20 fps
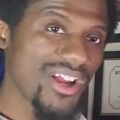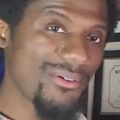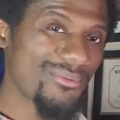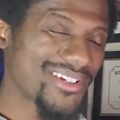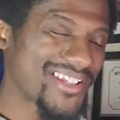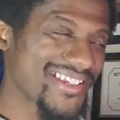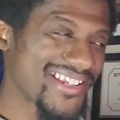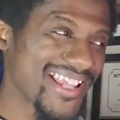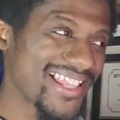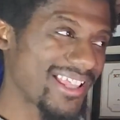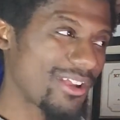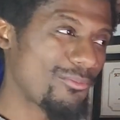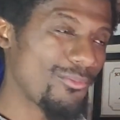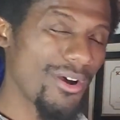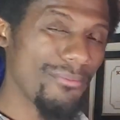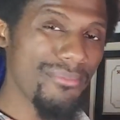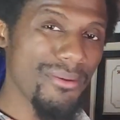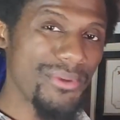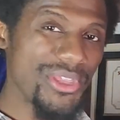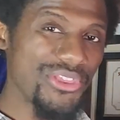I want to say like,
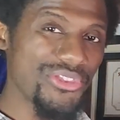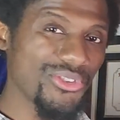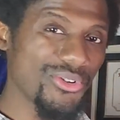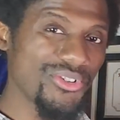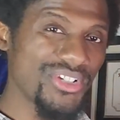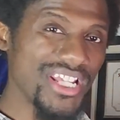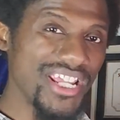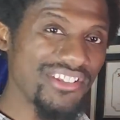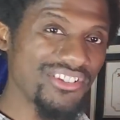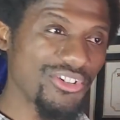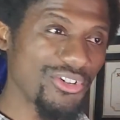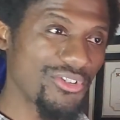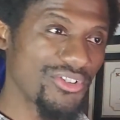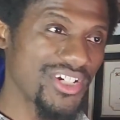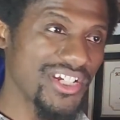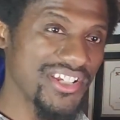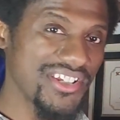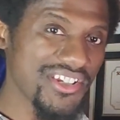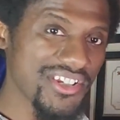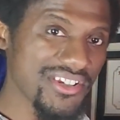what, maybe 38
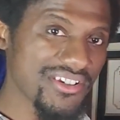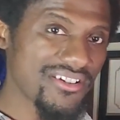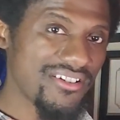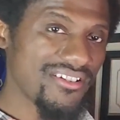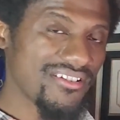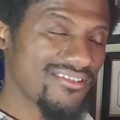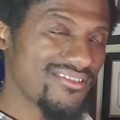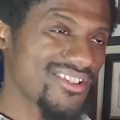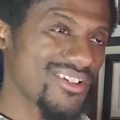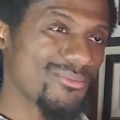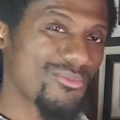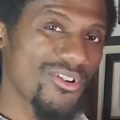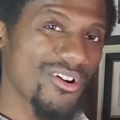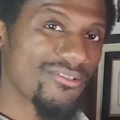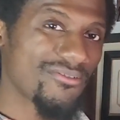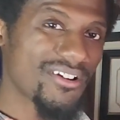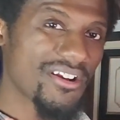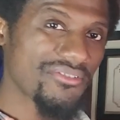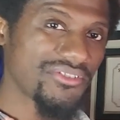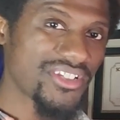degrees, somewhere
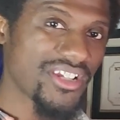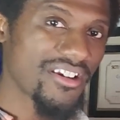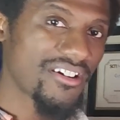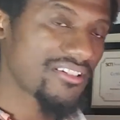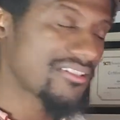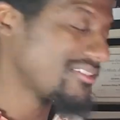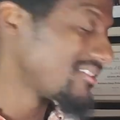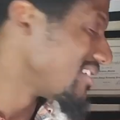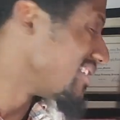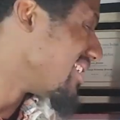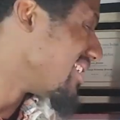around there.